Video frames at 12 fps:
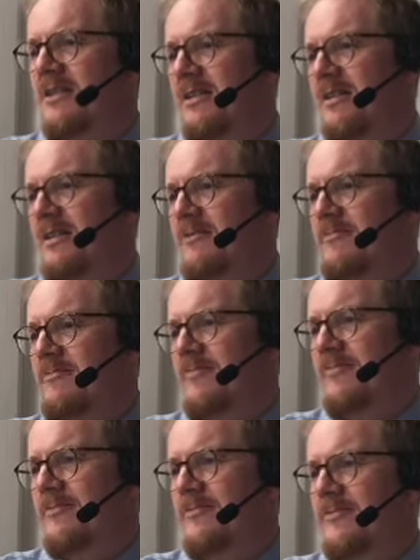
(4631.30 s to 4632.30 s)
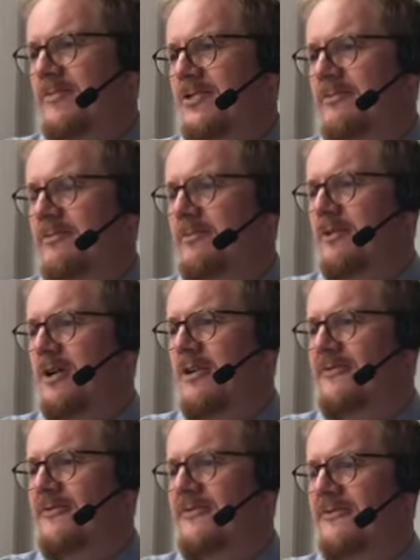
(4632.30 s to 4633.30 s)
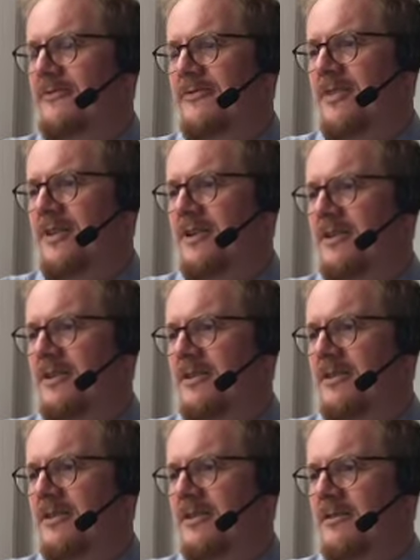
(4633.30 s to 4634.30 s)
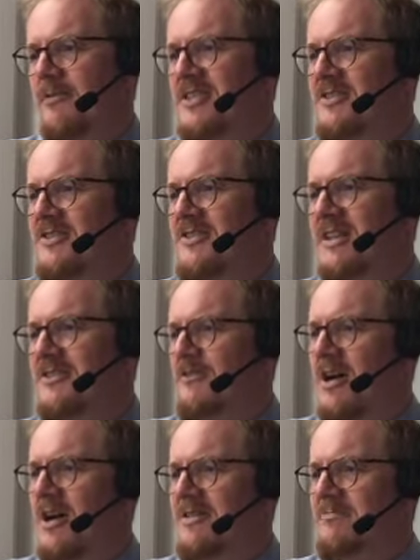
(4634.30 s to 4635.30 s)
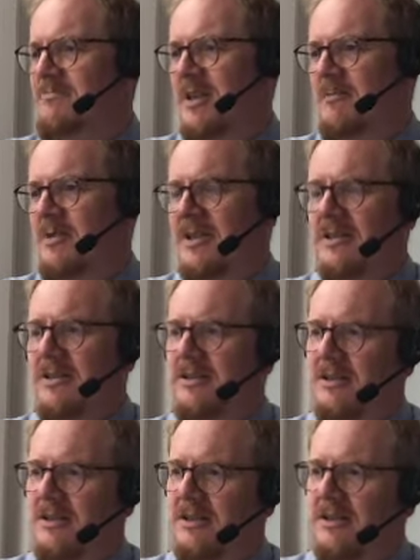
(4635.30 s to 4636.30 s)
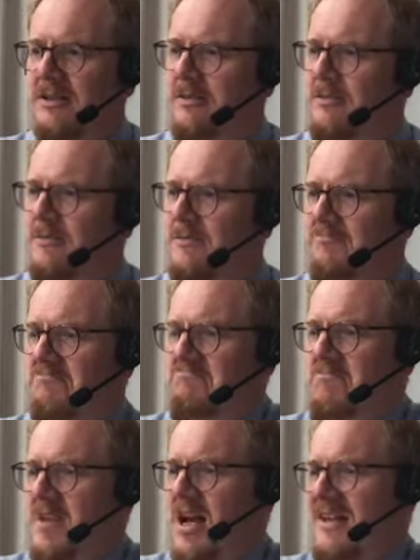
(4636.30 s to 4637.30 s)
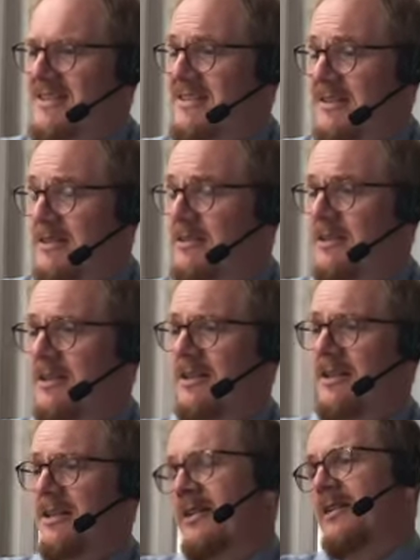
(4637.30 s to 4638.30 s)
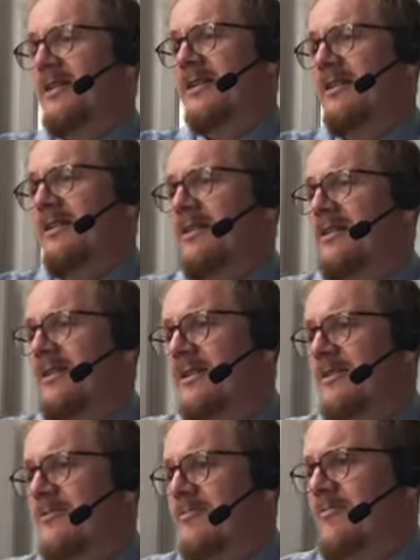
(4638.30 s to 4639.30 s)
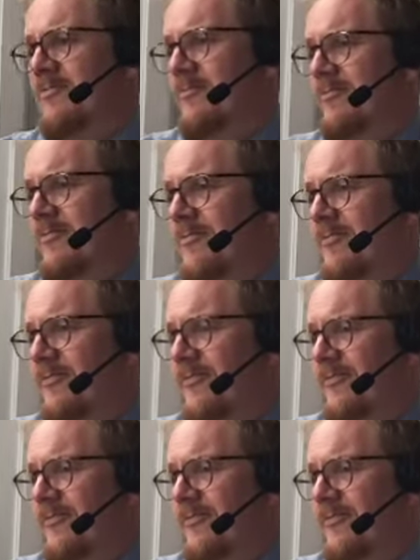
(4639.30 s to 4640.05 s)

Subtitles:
2 of the questions that you asked may be answered in